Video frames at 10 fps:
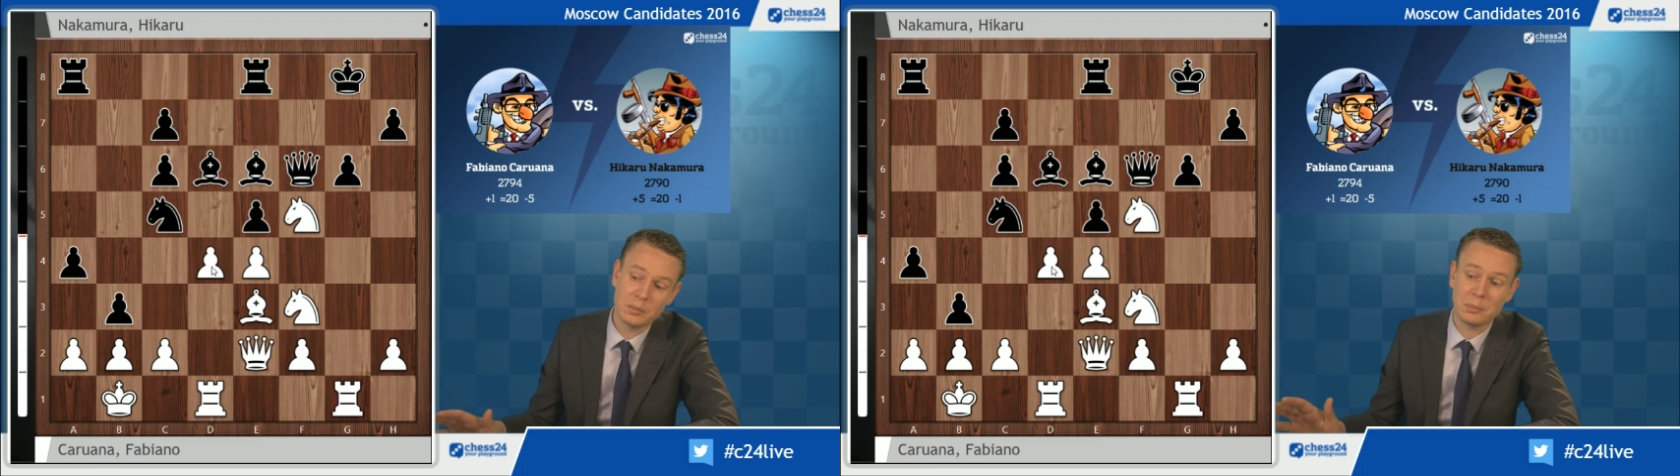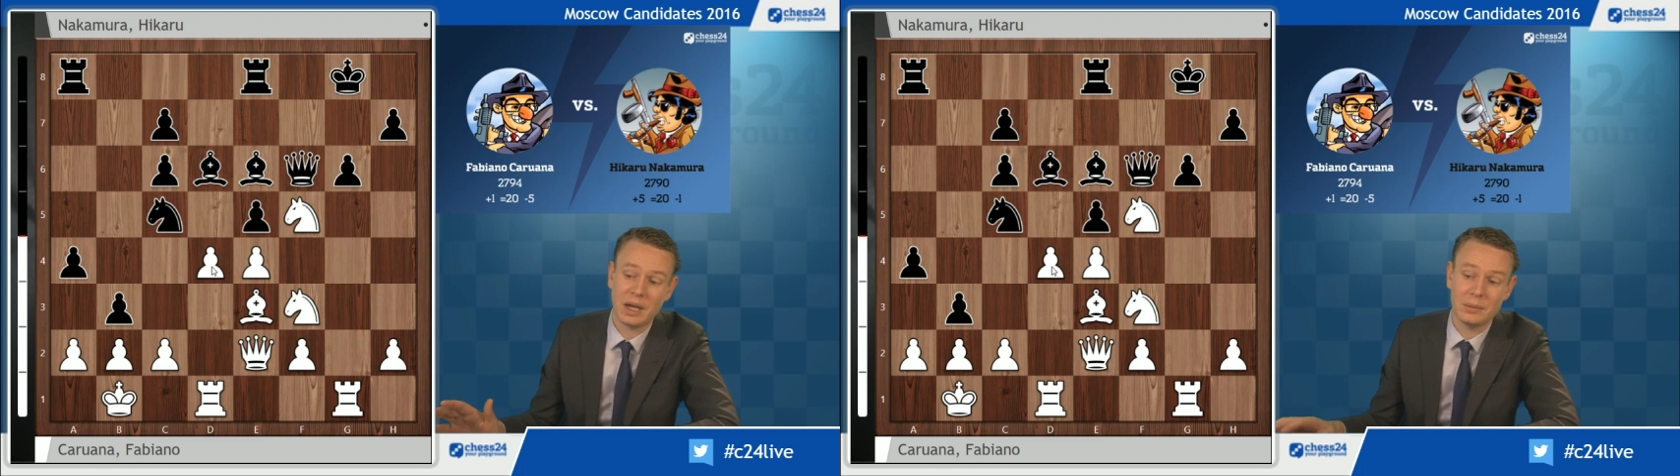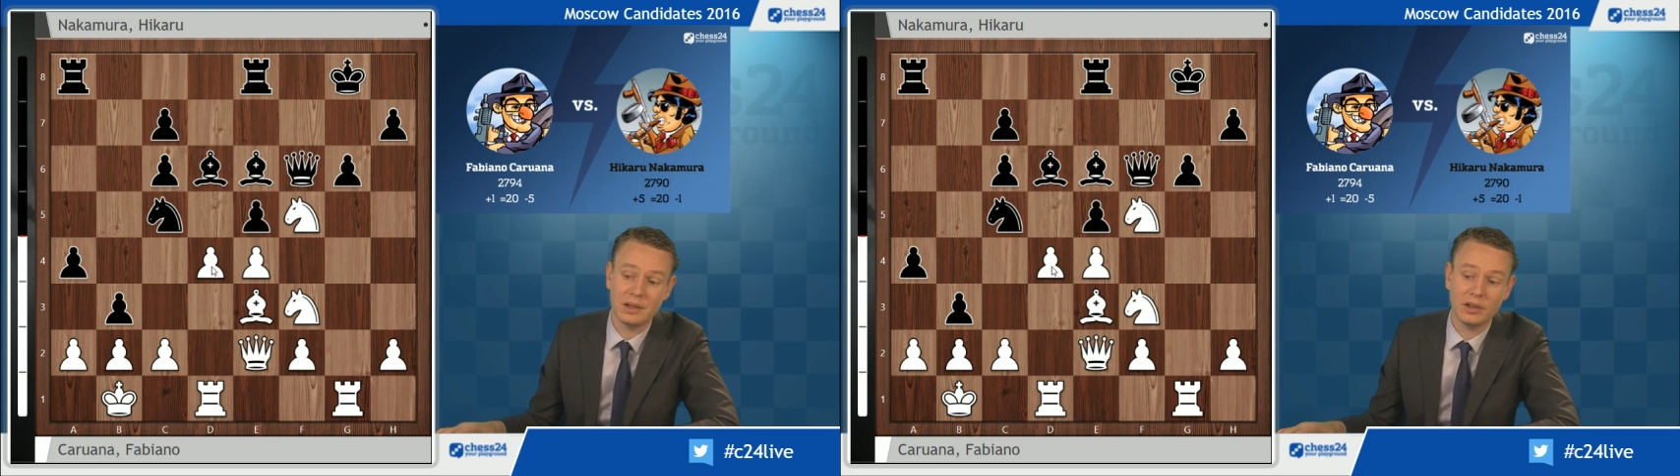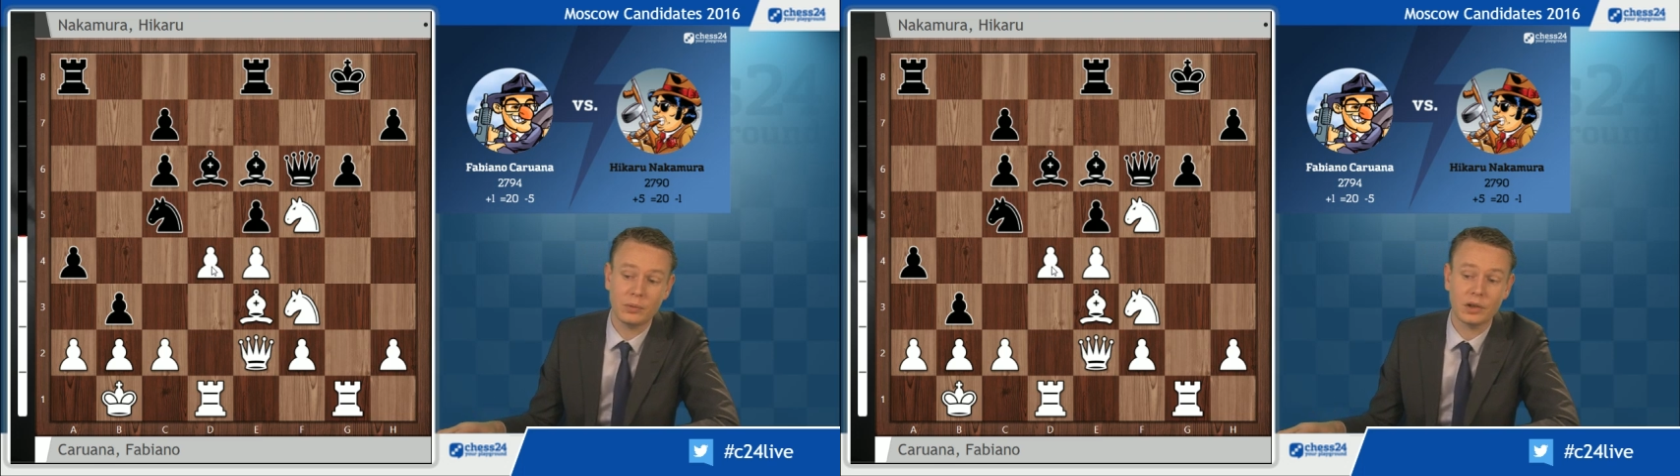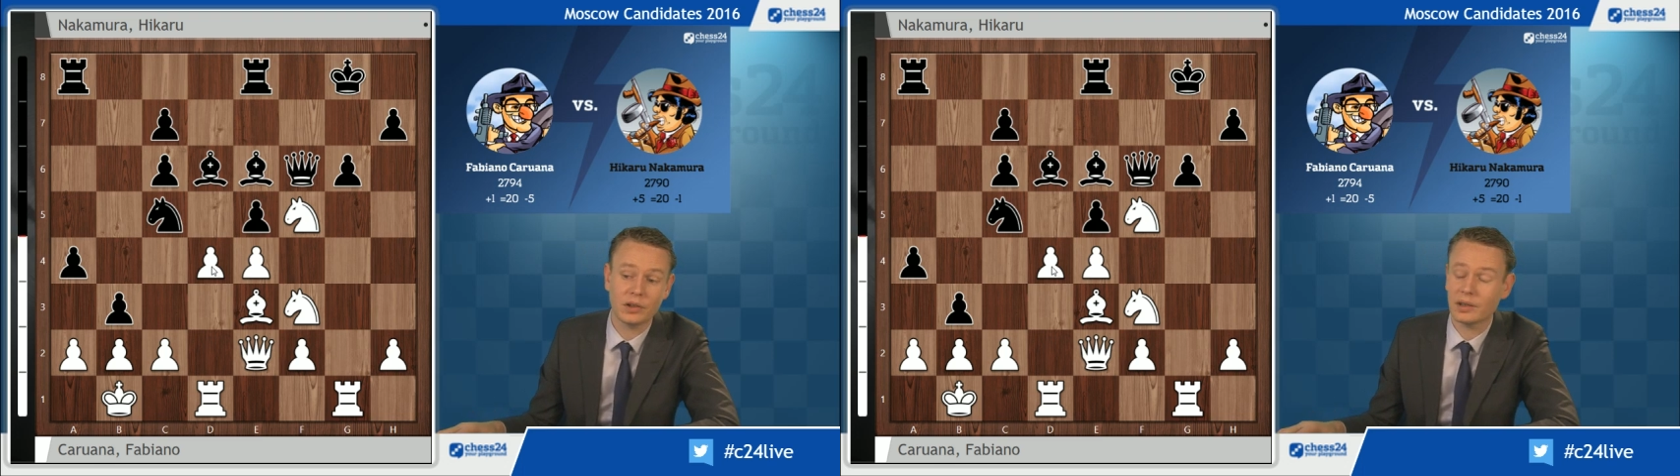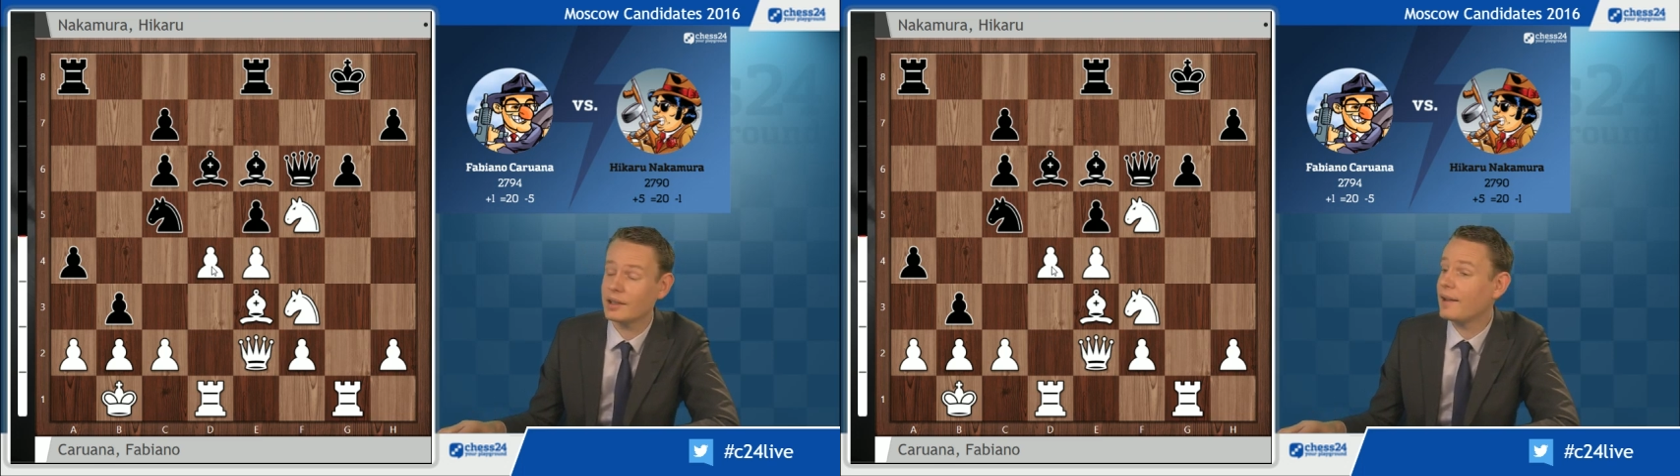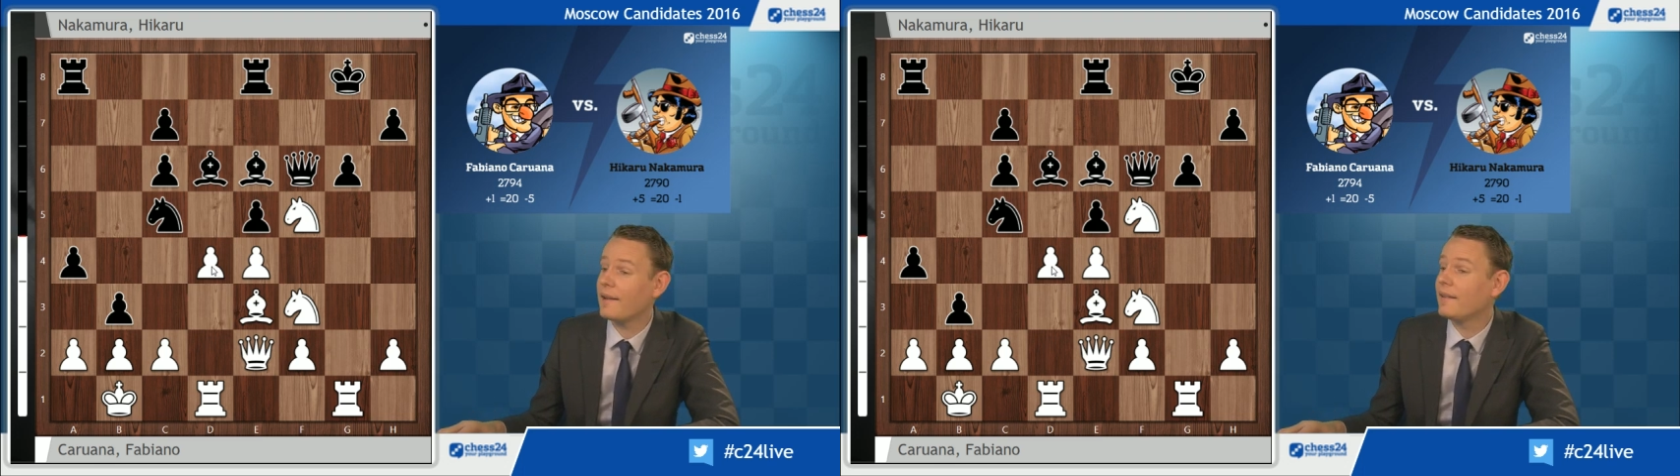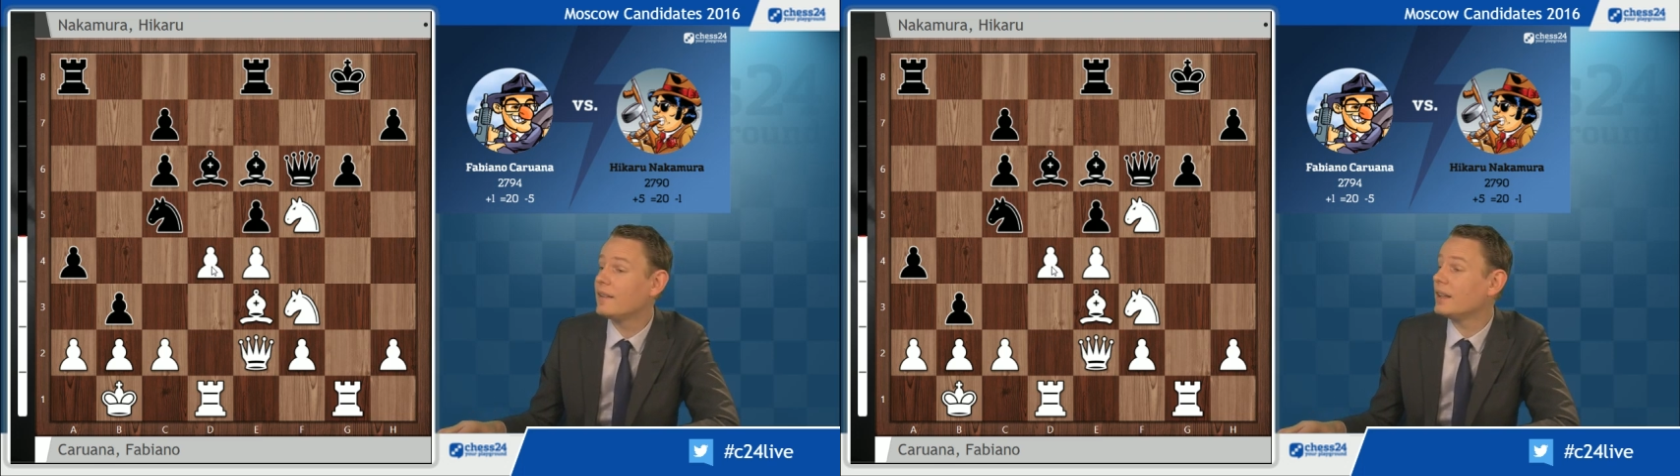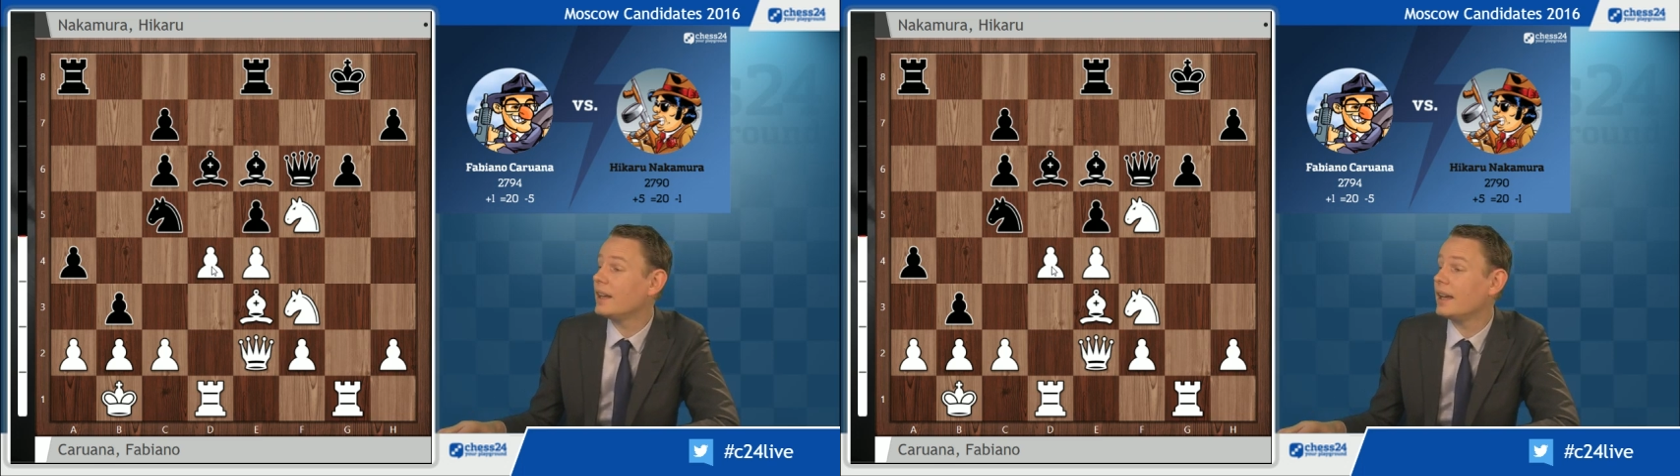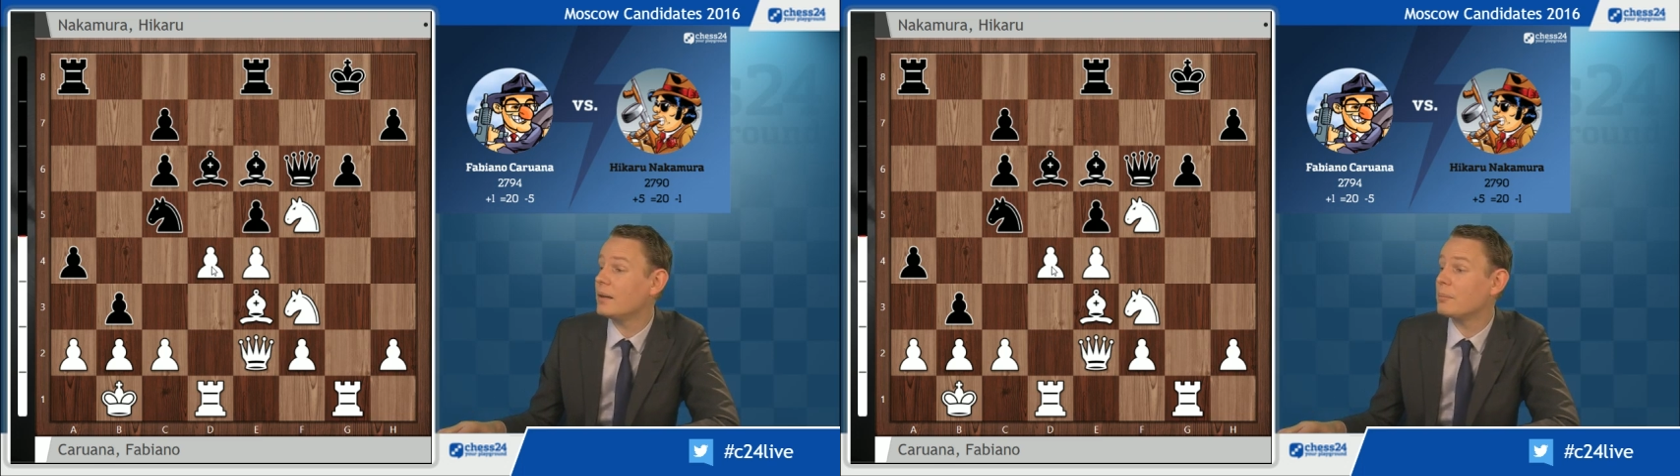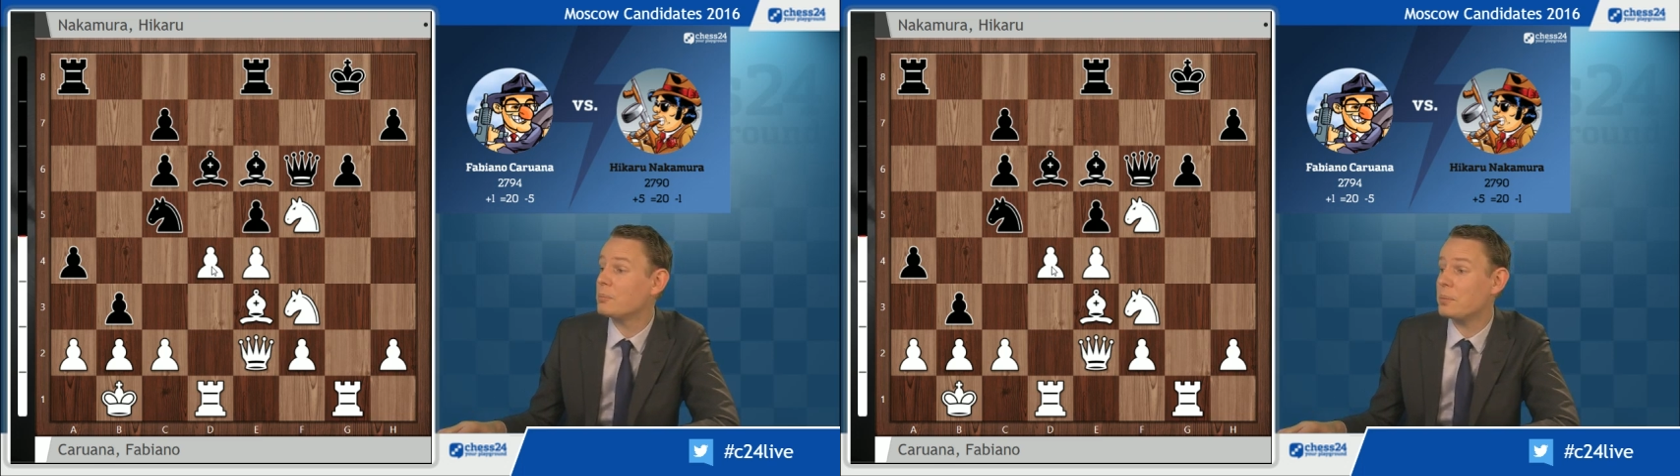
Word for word: but maybe this was a